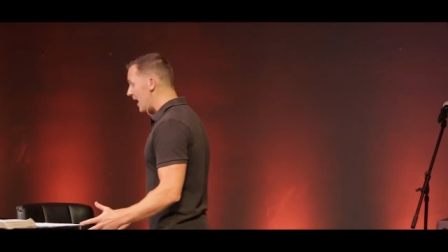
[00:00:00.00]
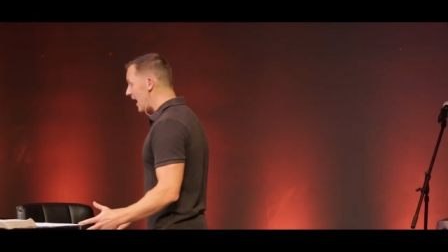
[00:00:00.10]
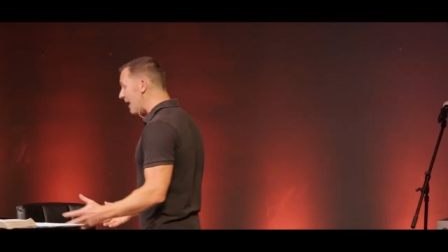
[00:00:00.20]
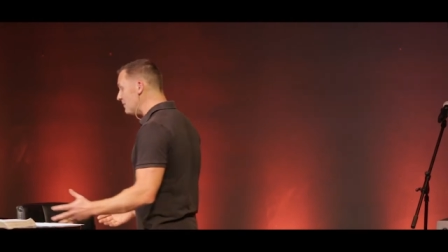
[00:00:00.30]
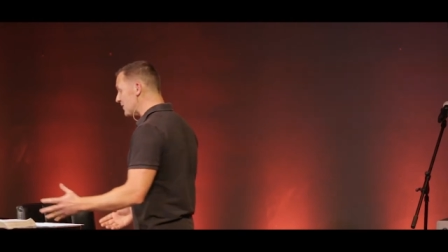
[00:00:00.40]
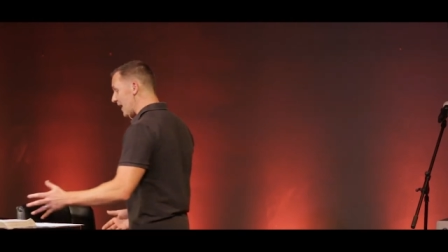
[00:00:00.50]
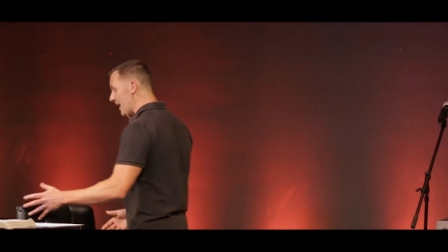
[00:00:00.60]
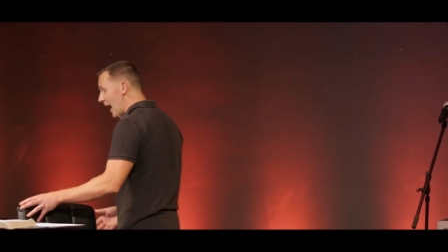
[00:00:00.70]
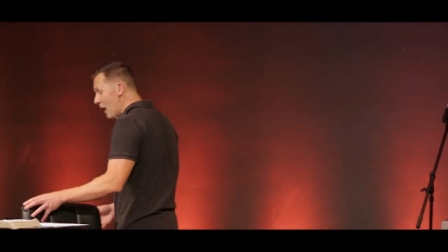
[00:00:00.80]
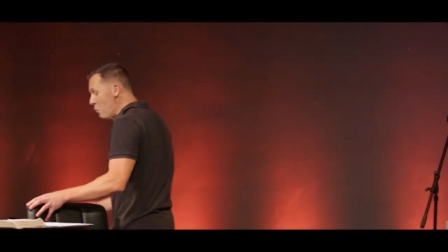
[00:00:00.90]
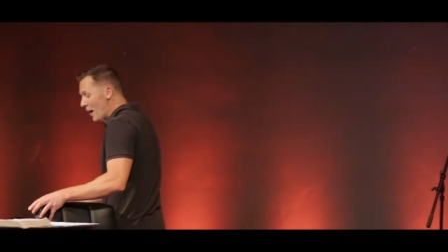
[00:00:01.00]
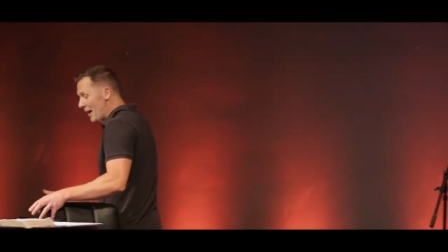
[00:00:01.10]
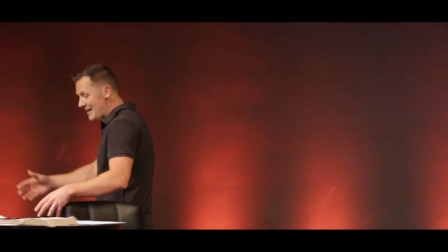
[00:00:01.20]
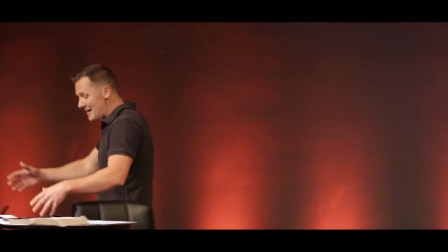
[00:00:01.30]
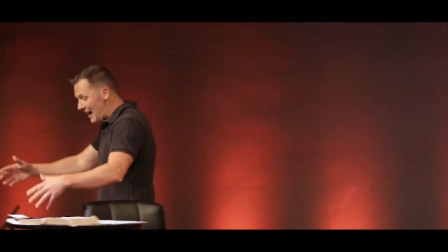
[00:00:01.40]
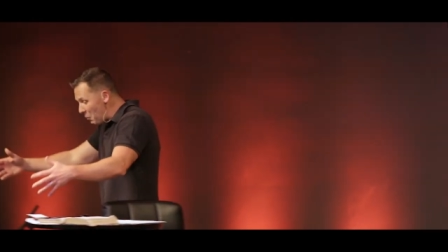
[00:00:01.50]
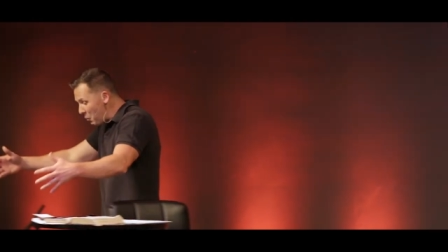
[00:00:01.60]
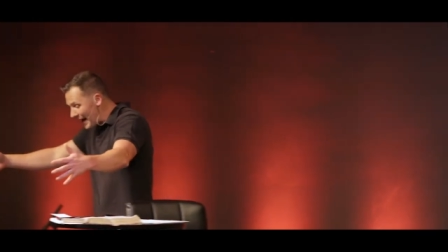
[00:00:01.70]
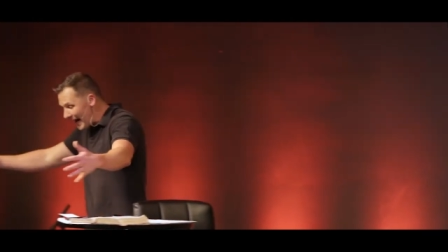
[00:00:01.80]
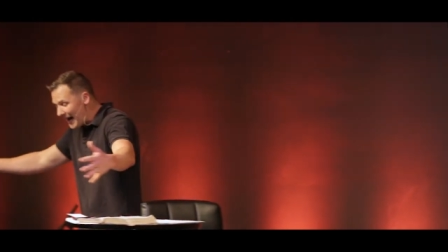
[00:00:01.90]
I've said I want a, I
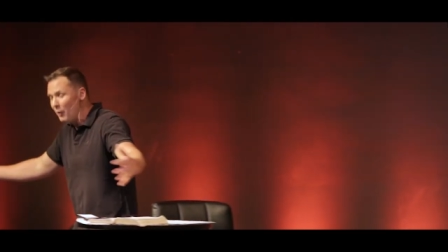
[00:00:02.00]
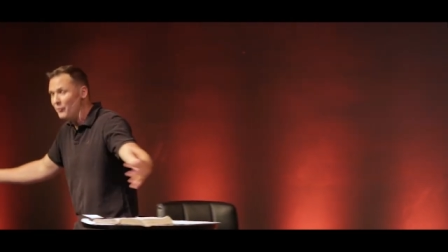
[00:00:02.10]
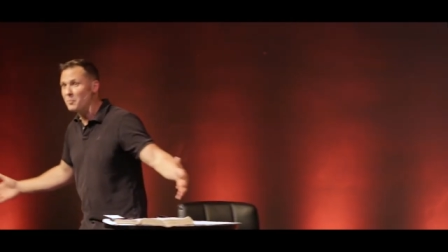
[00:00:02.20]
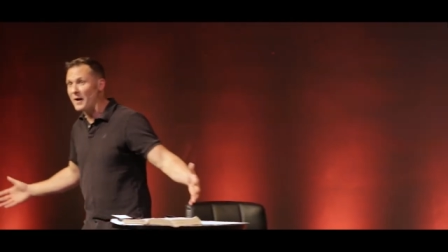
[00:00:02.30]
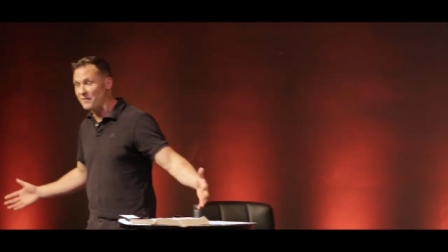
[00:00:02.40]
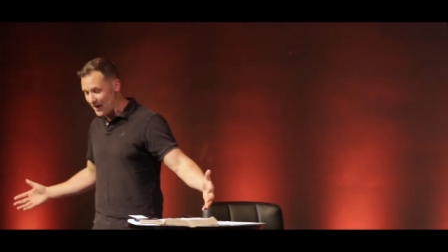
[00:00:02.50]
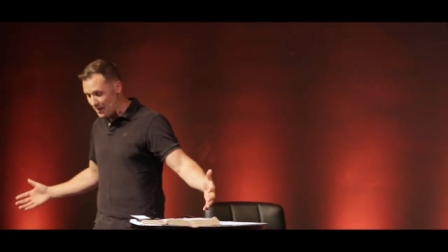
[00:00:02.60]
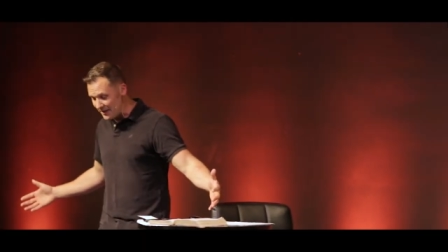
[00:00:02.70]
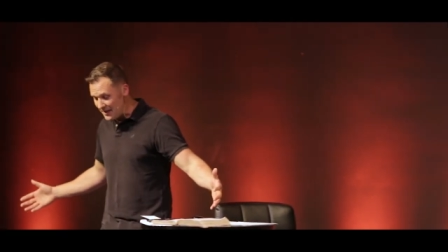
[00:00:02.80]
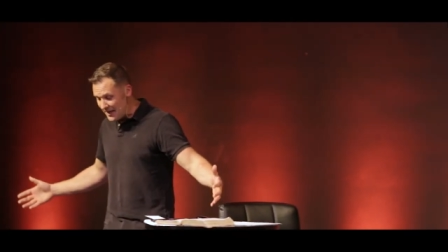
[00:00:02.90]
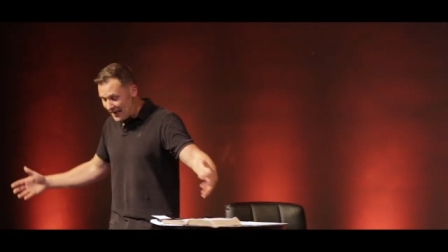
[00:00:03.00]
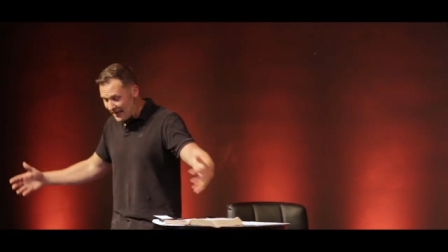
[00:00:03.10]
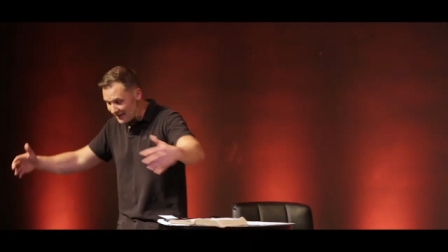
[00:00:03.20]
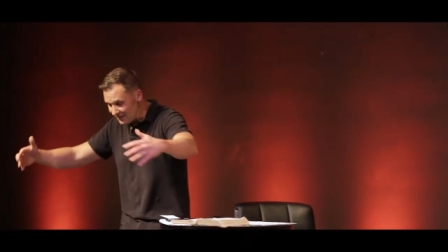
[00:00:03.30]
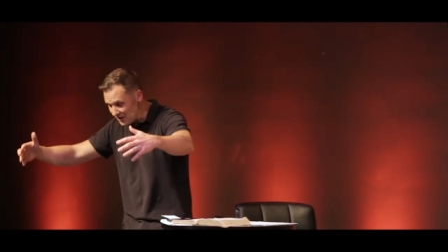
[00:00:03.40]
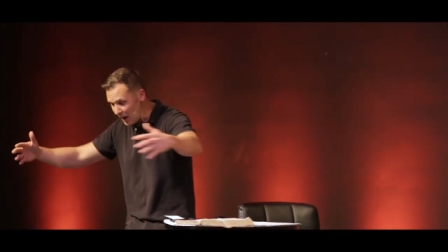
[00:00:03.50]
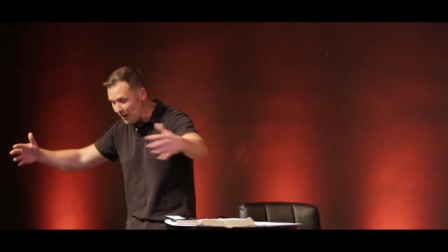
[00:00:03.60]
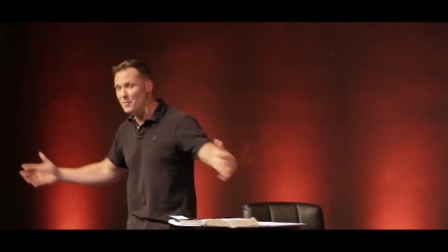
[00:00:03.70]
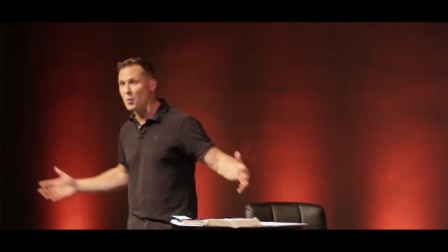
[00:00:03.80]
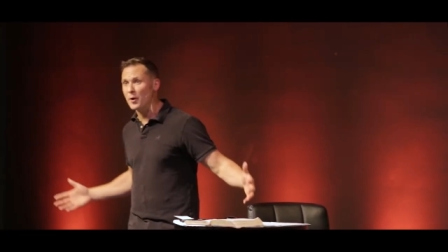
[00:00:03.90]
want a house where my family is, is
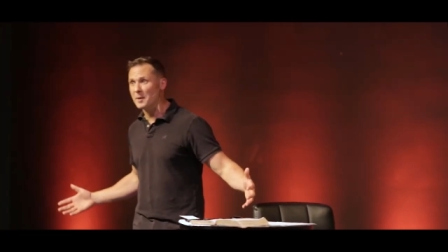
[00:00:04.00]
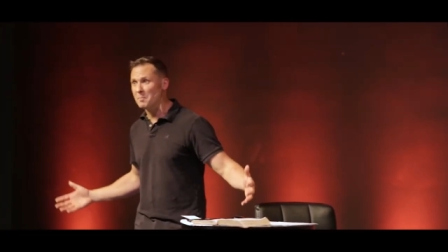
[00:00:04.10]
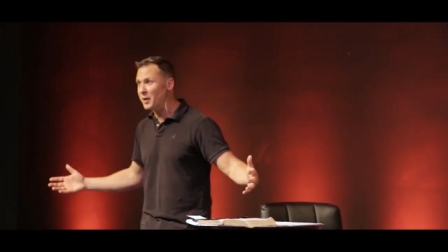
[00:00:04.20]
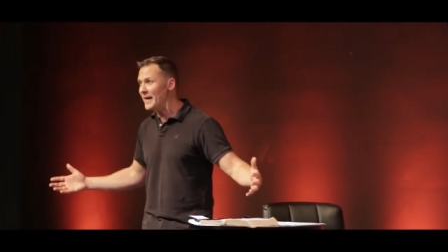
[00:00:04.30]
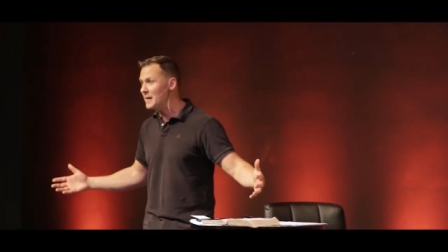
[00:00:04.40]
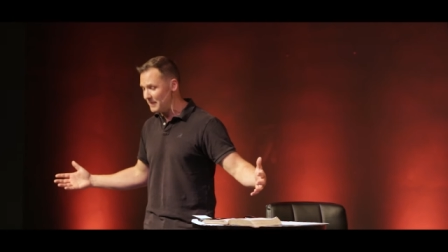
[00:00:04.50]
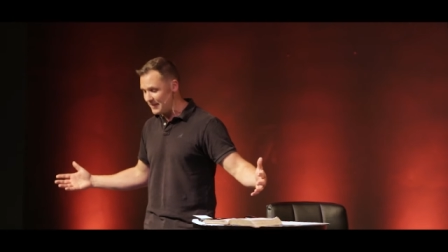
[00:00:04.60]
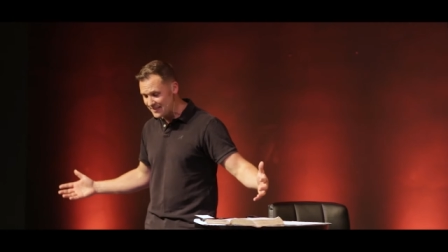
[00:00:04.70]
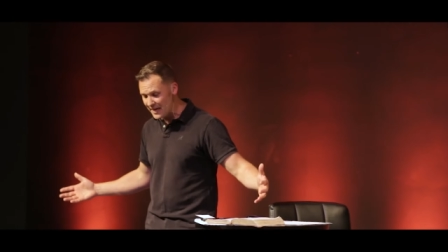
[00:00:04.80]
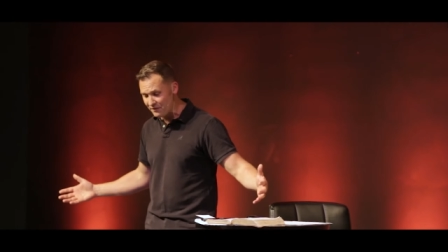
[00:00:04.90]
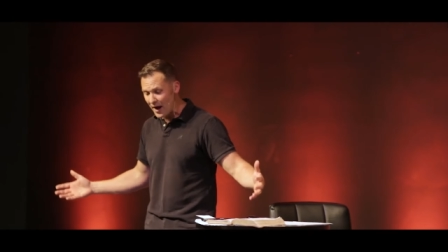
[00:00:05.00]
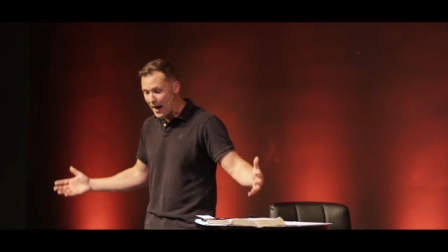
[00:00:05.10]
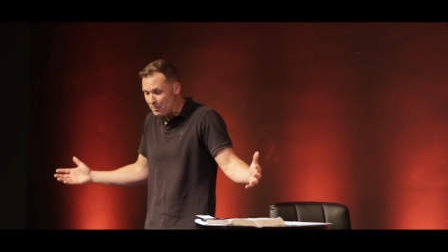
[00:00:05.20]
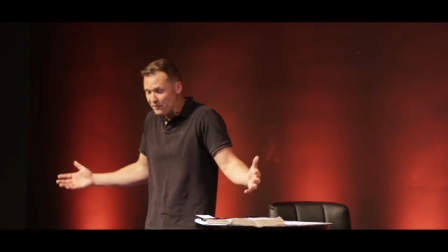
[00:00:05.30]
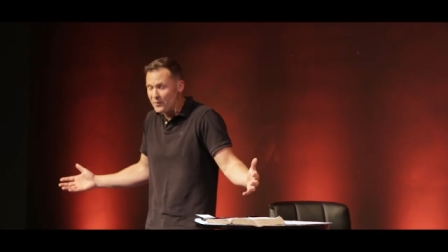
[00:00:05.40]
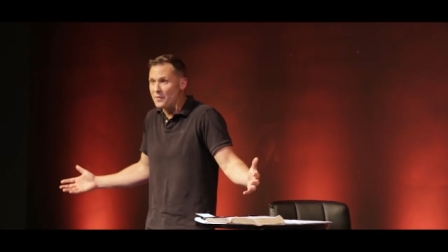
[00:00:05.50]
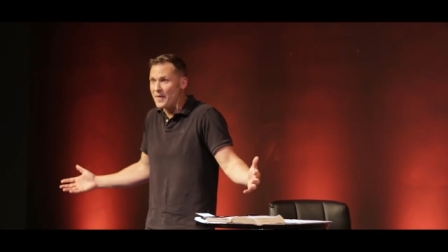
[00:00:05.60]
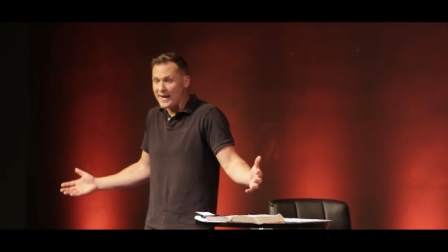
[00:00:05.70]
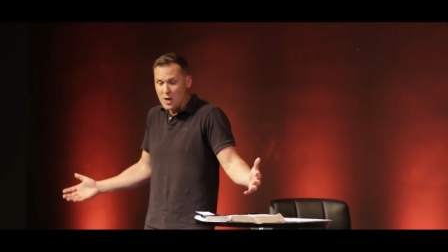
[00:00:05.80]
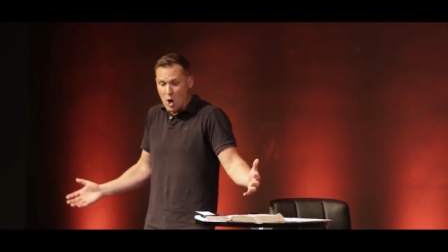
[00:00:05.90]
comfortable and can play and be safe. I prefer
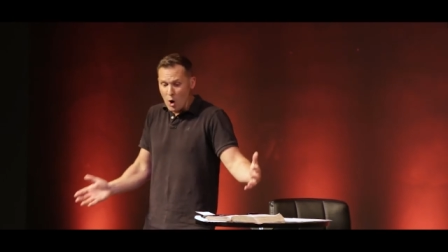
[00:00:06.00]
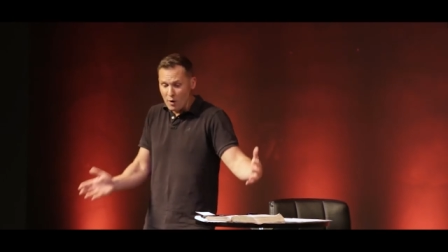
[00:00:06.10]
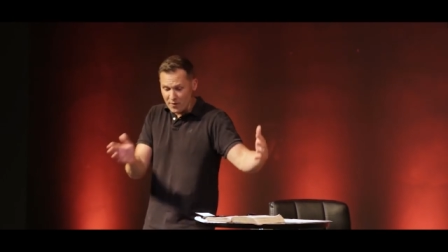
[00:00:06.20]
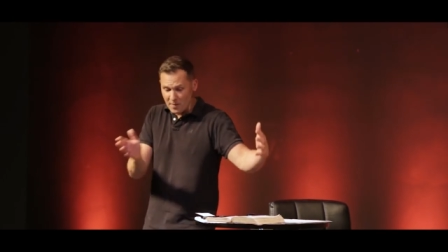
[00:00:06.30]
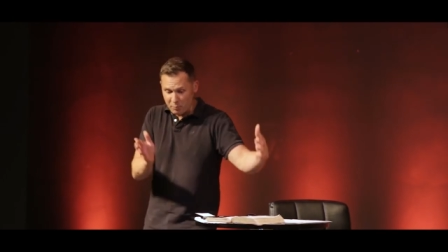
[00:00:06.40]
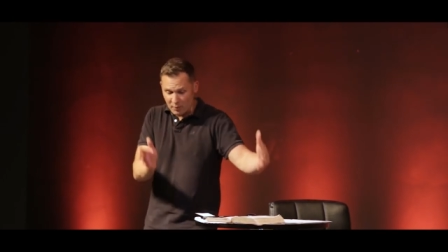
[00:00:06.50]
that over a